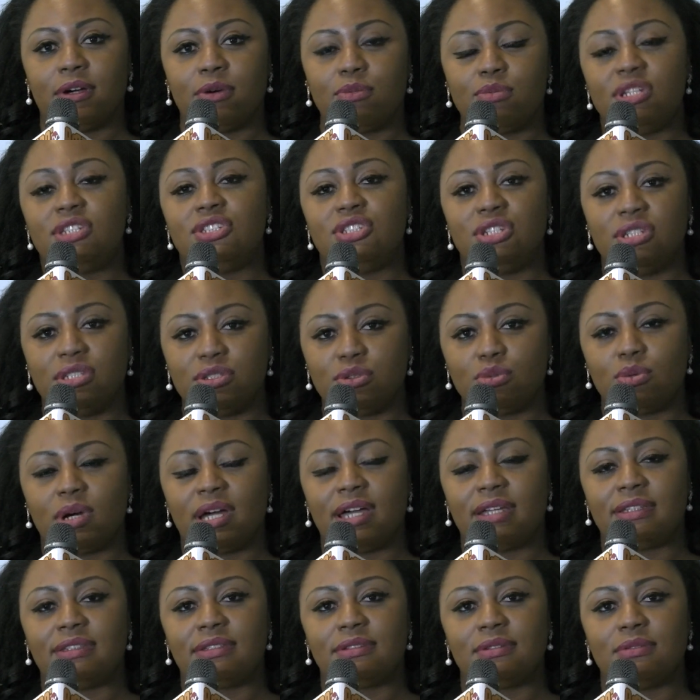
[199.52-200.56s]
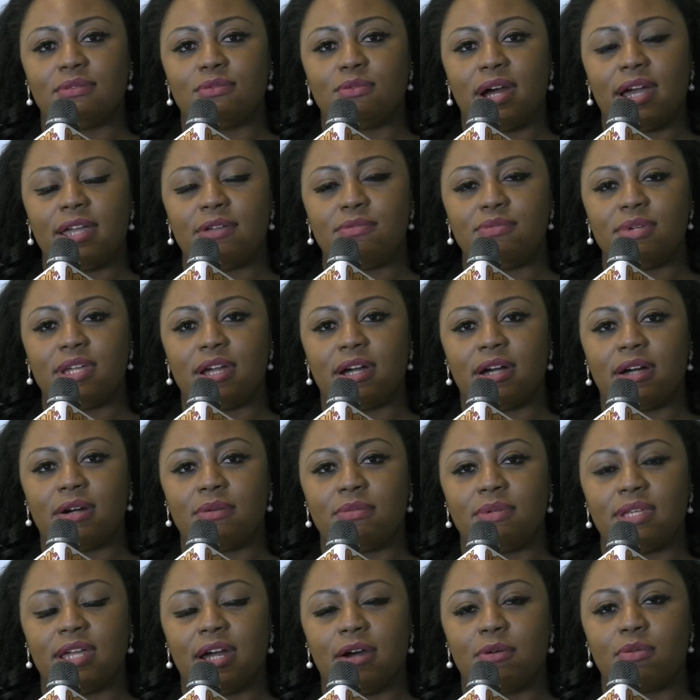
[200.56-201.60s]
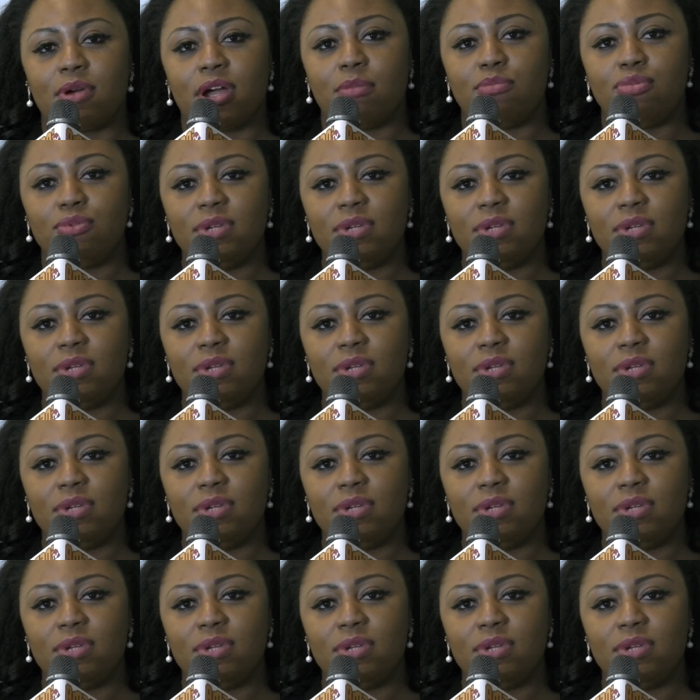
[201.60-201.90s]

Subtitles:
which is why we are